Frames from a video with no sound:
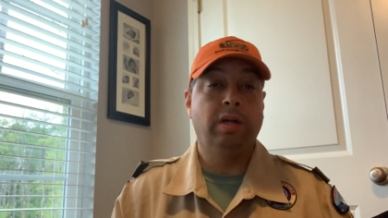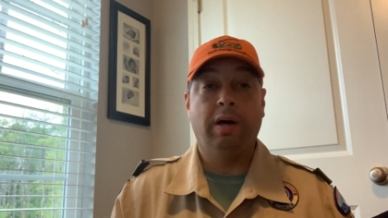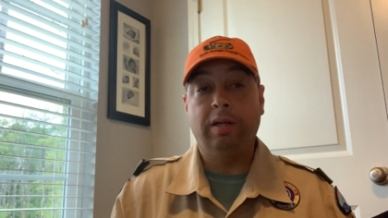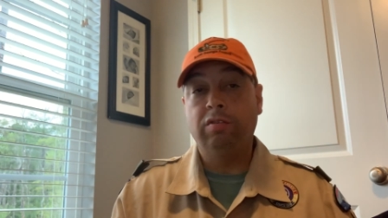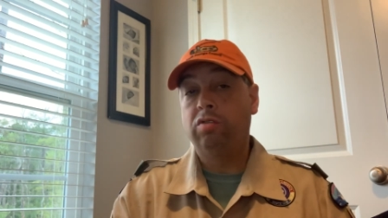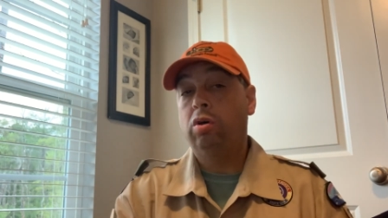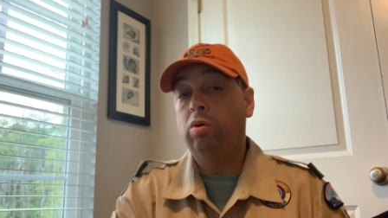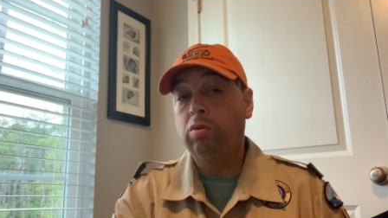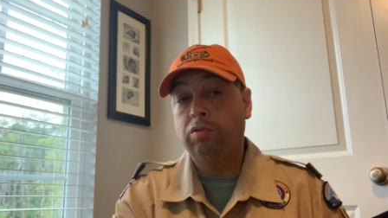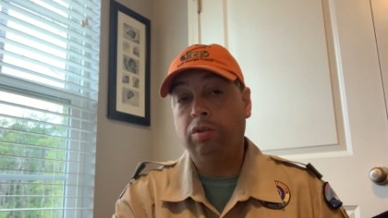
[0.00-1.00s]
Now, I just
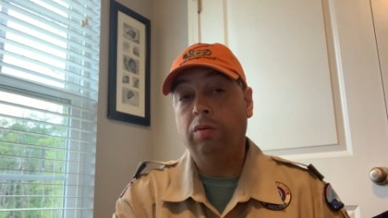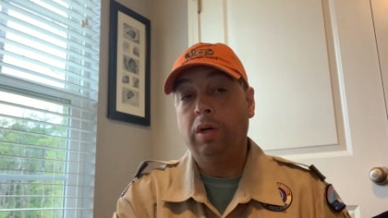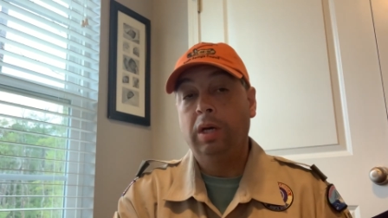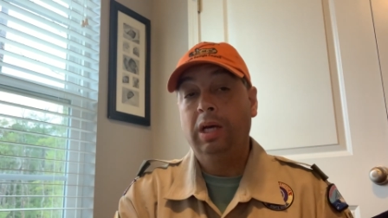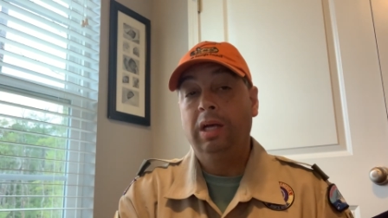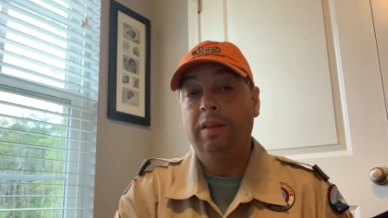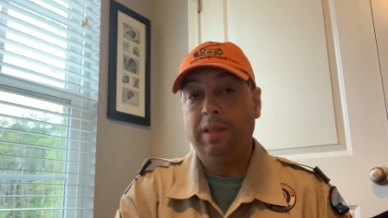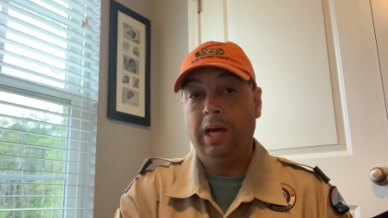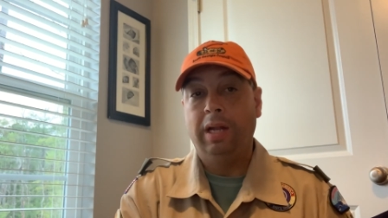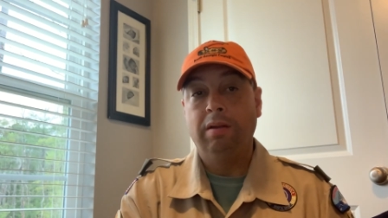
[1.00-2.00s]
told you
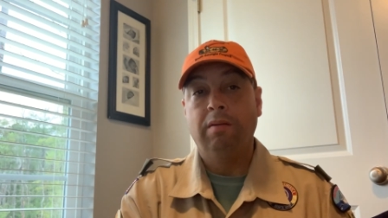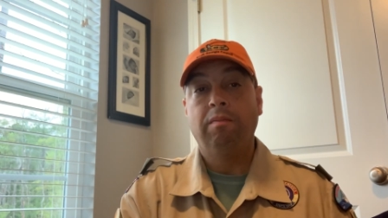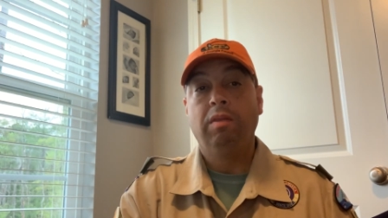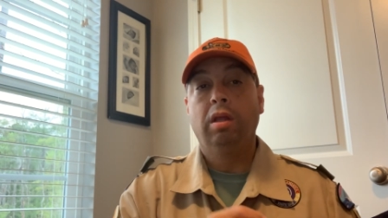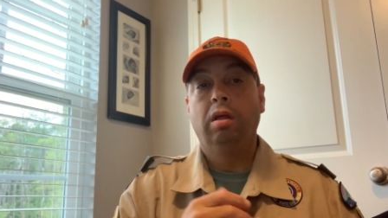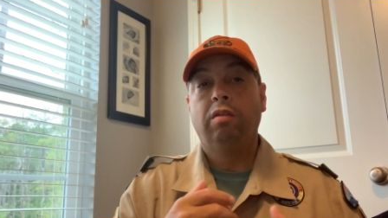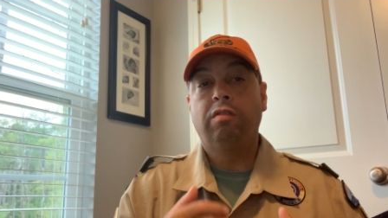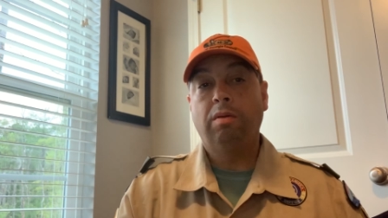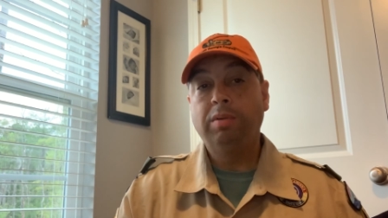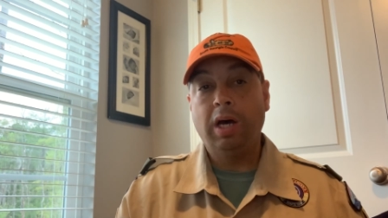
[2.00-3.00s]
that
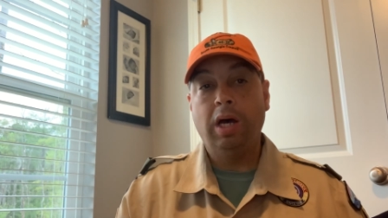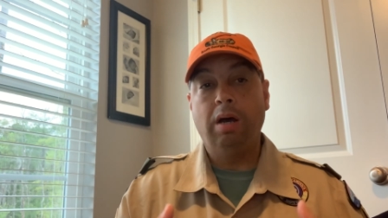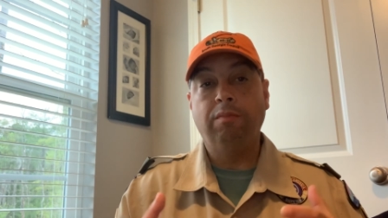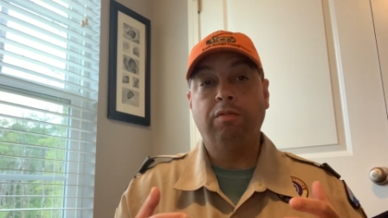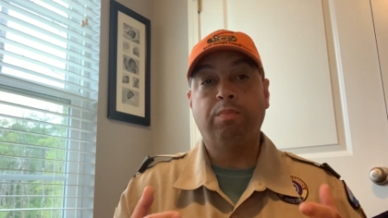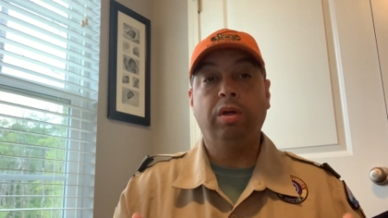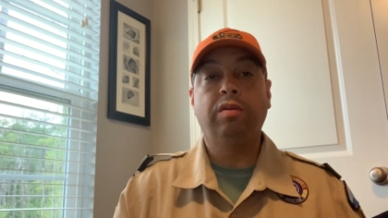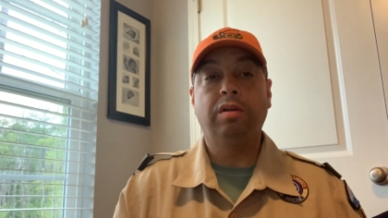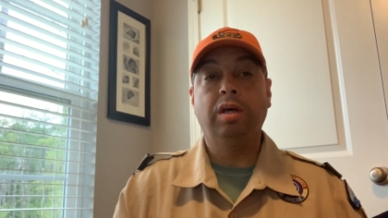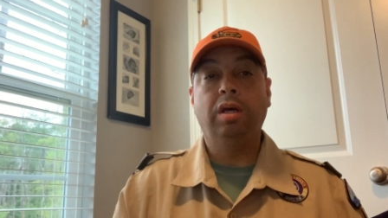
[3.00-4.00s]
sometimes
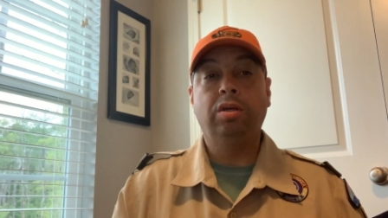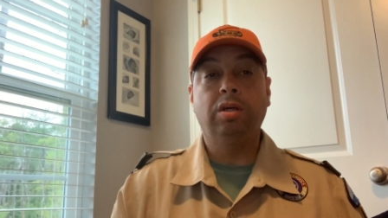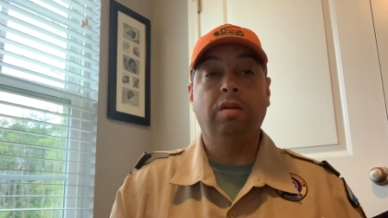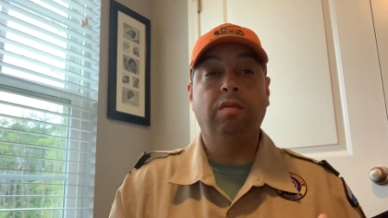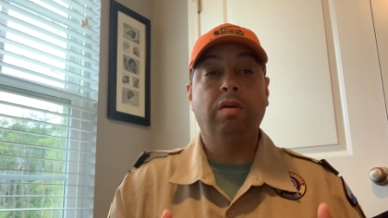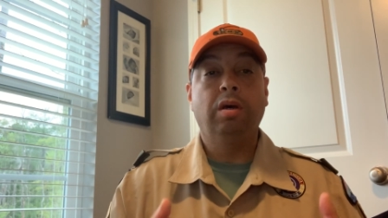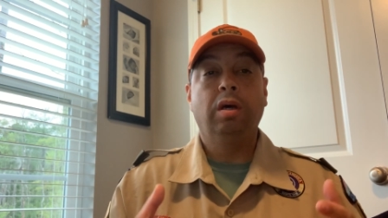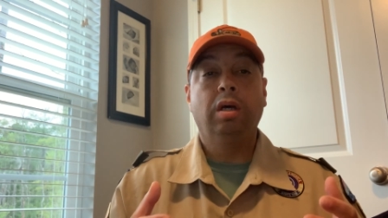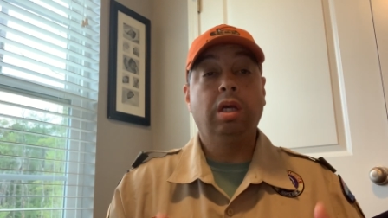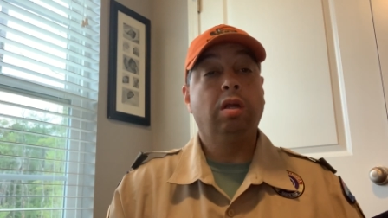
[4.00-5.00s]
presentations
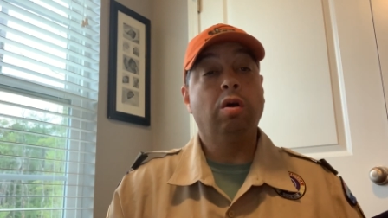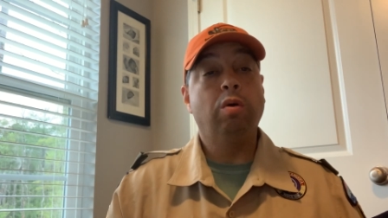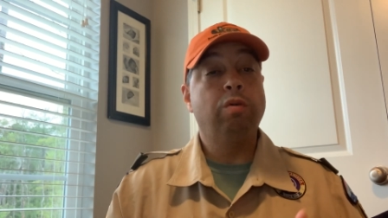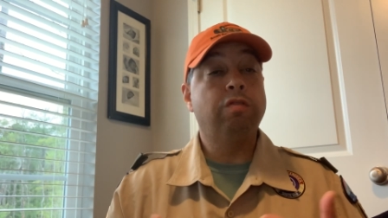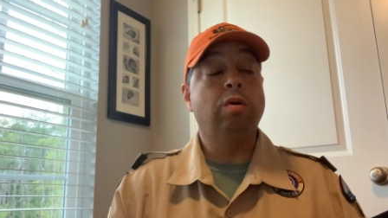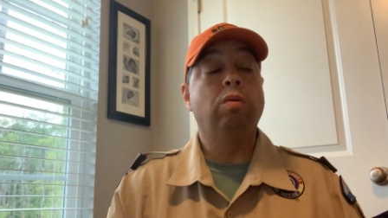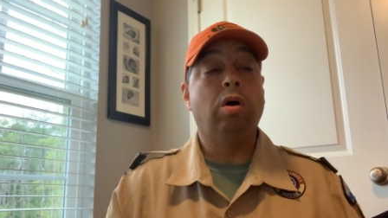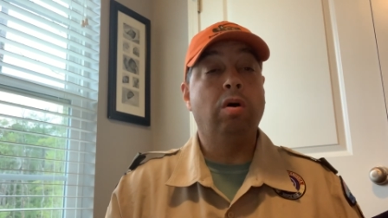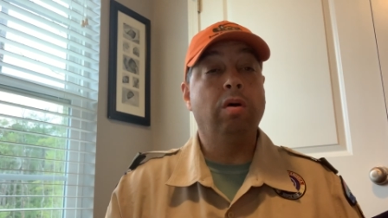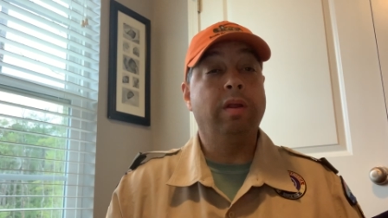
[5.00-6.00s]
can go so
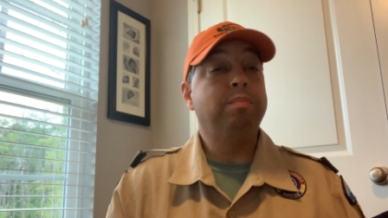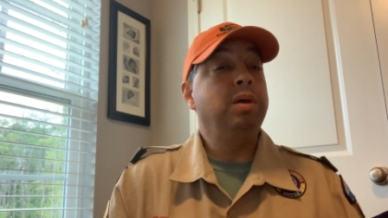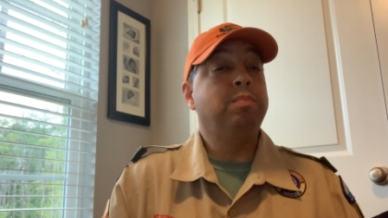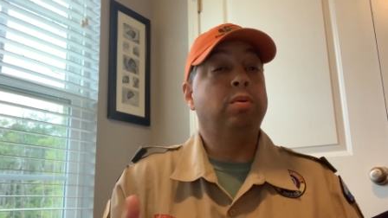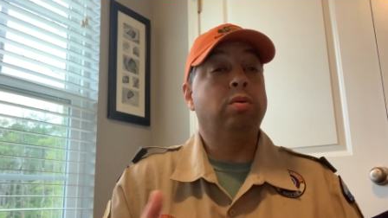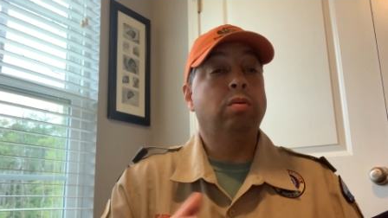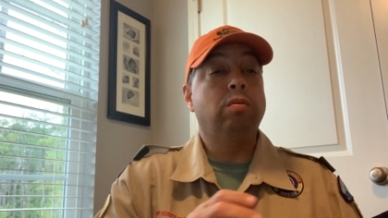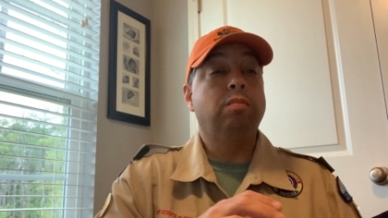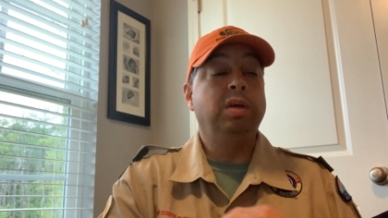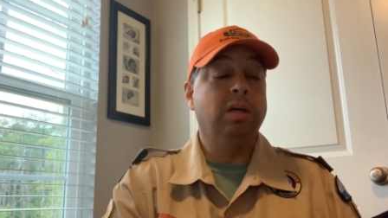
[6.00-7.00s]
long that
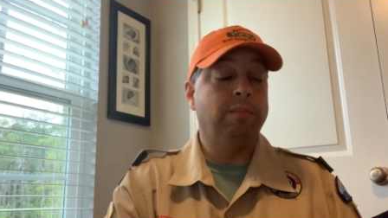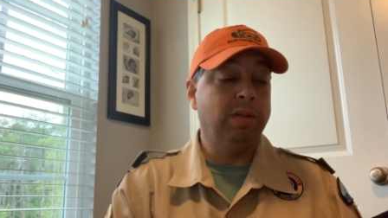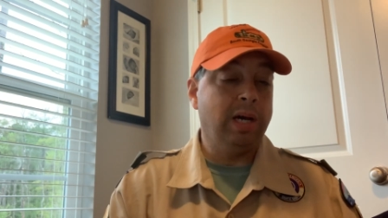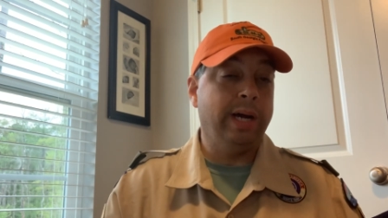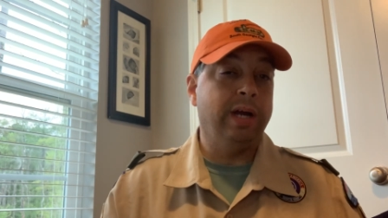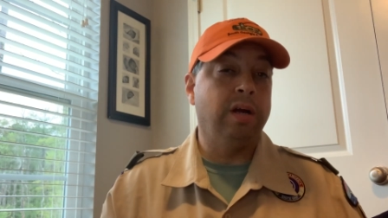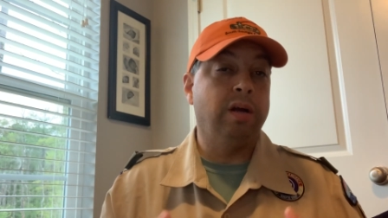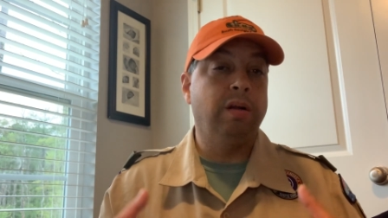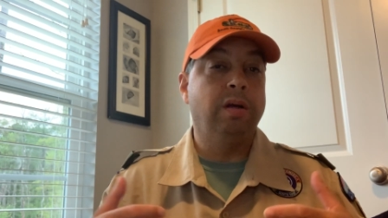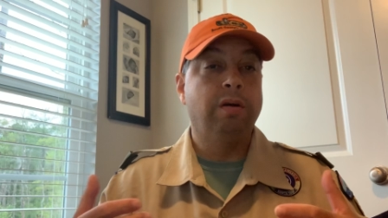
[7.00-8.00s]
people become
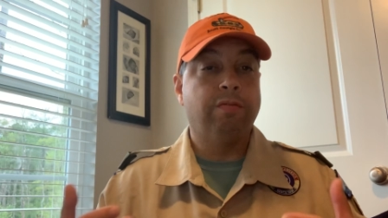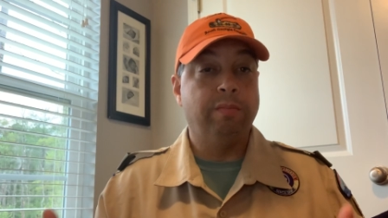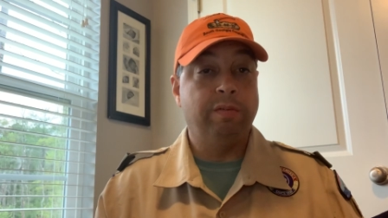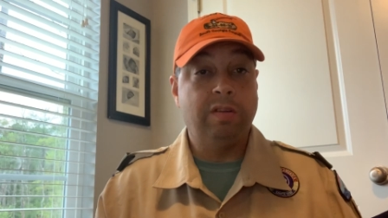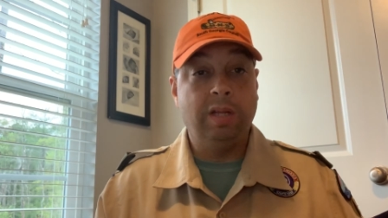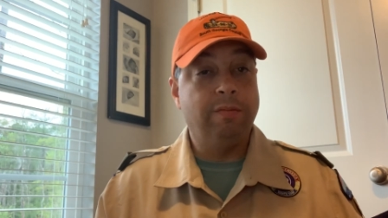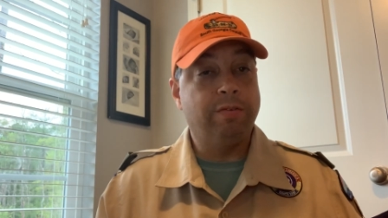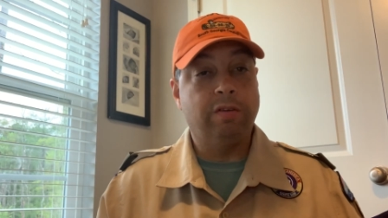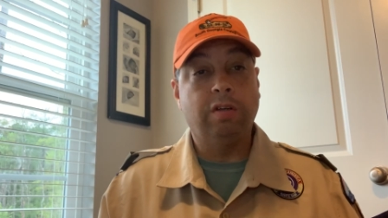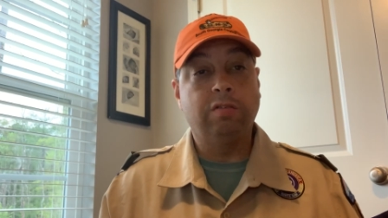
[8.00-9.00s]
tired from sitting
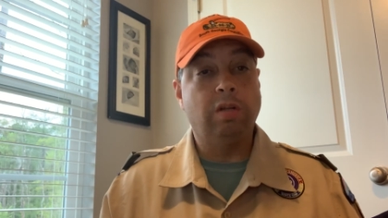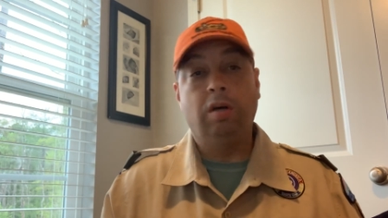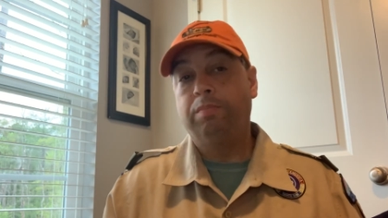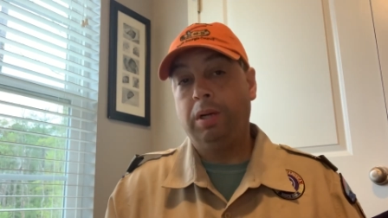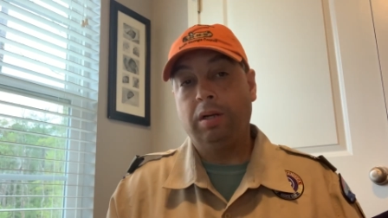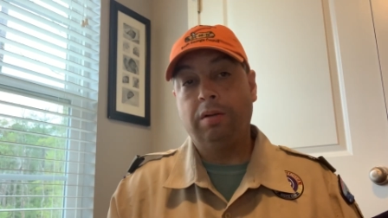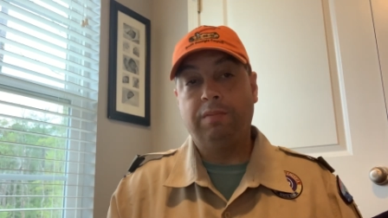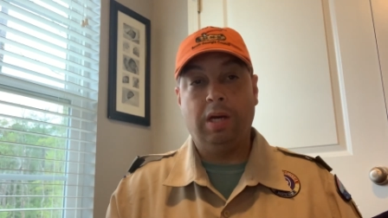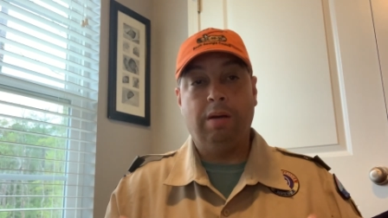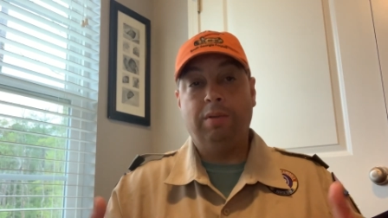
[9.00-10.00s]
for such a long period of
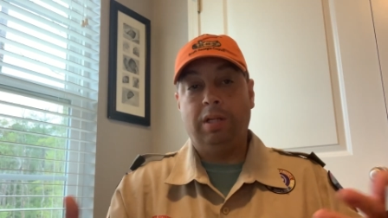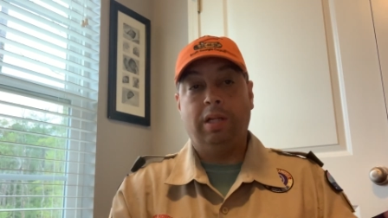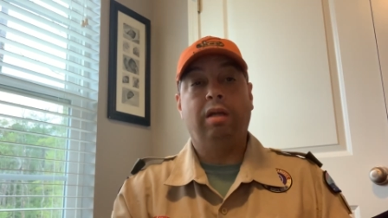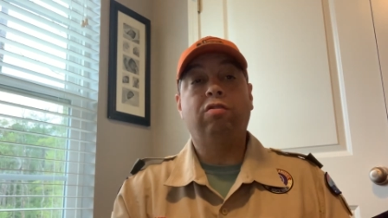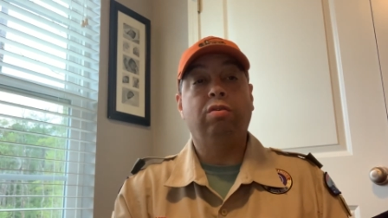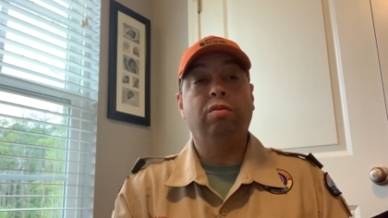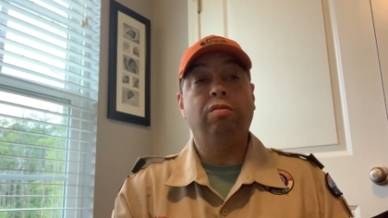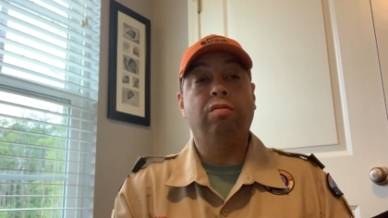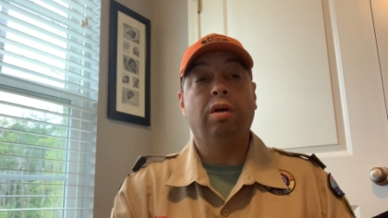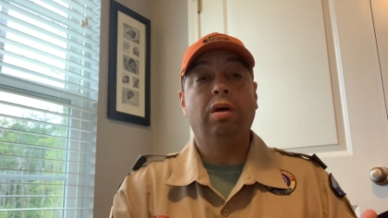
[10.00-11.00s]
time, and then they
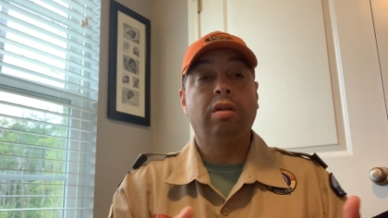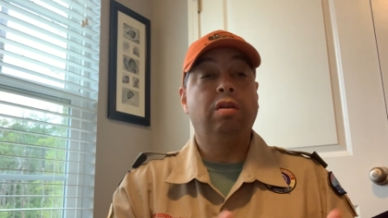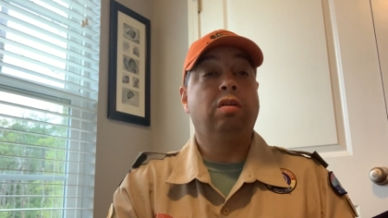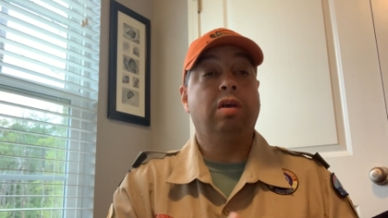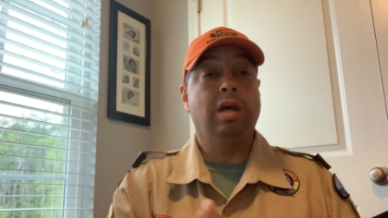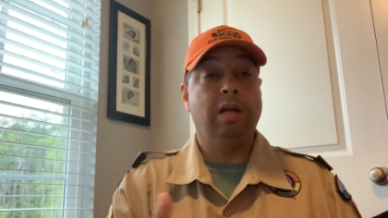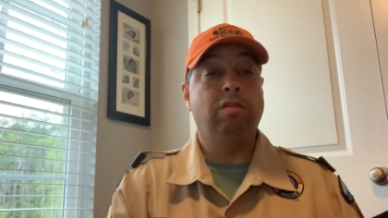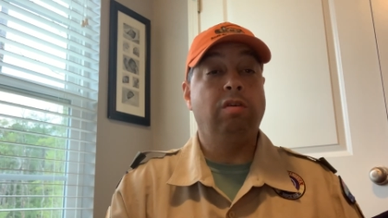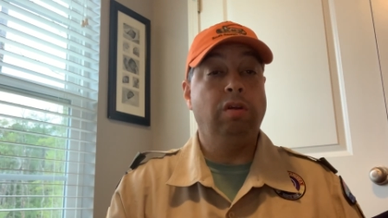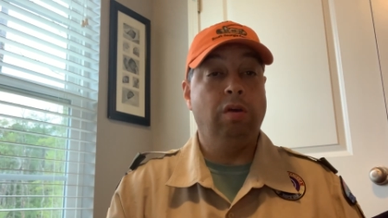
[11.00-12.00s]
choose to kind of
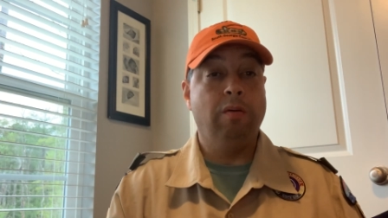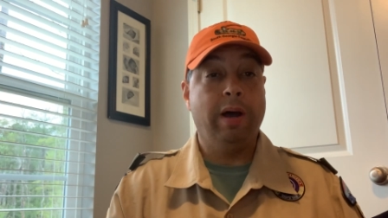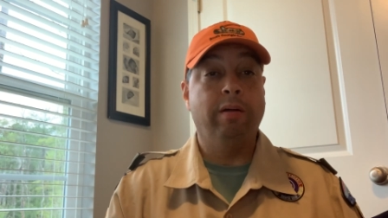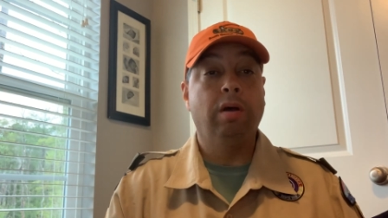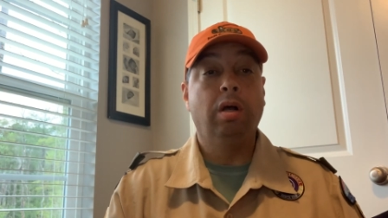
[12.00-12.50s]
tune you out.